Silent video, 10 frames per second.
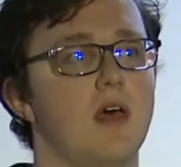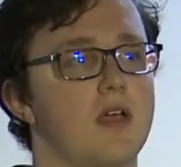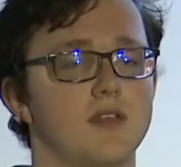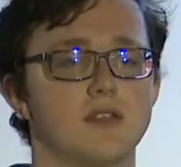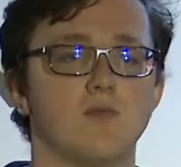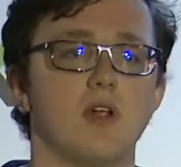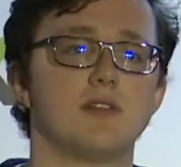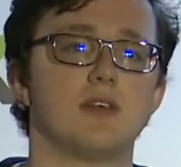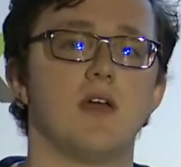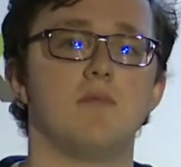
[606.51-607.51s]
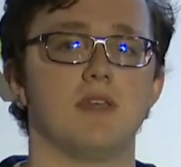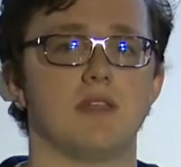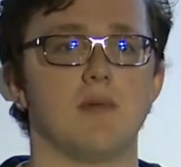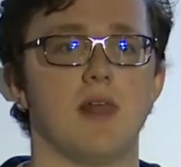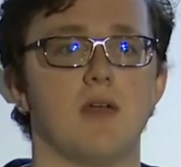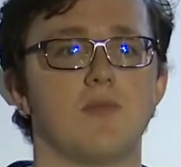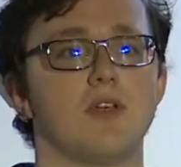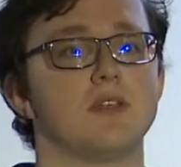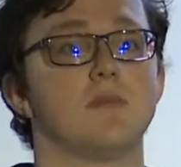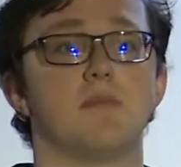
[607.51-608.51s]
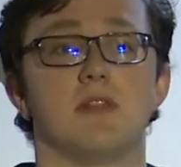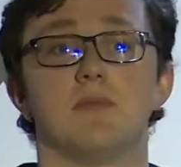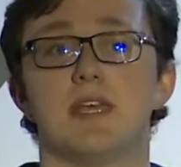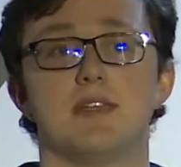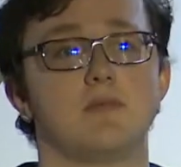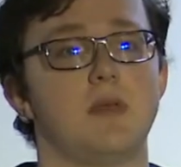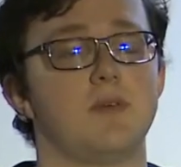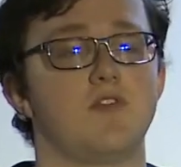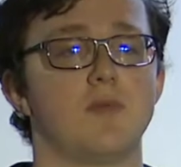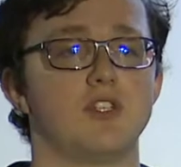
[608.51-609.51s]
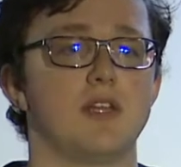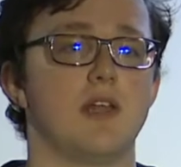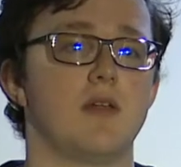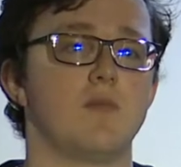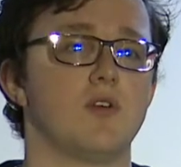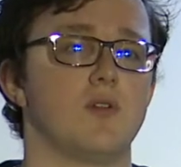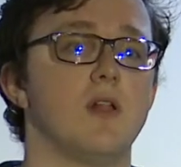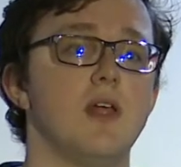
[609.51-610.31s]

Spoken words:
custom runtime, be them libraries, be them data maybe for a machine learning model.